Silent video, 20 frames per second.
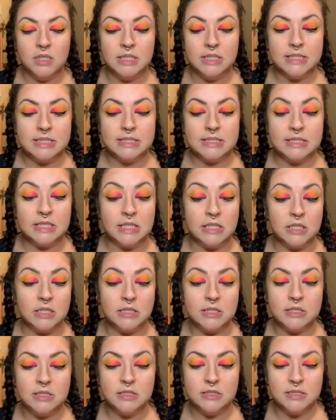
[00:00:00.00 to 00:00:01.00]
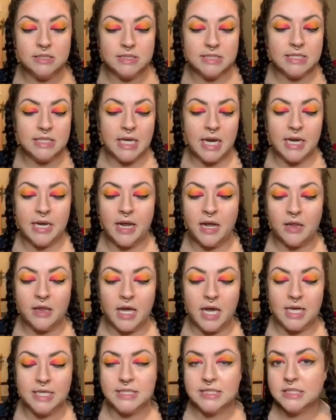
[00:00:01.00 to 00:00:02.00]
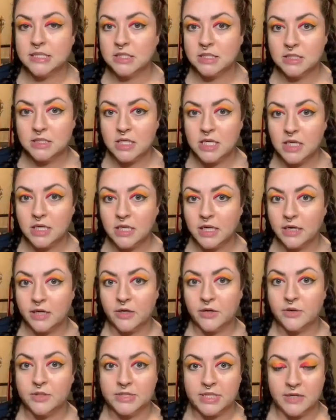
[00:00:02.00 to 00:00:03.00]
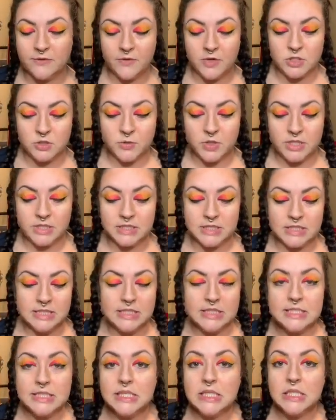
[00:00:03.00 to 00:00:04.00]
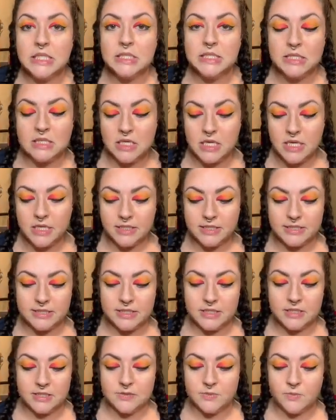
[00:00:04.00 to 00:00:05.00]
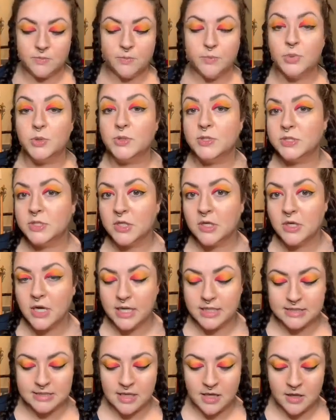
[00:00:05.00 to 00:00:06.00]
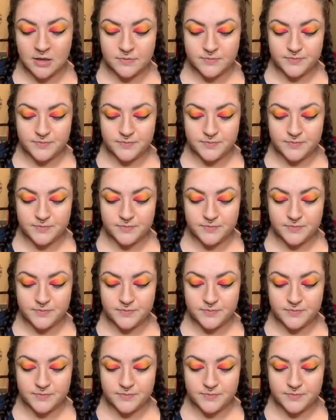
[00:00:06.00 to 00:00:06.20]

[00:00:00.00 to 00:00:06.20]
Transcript: Cils, C-I-L-S. I don't know, is that a French word? Cils Booster XL.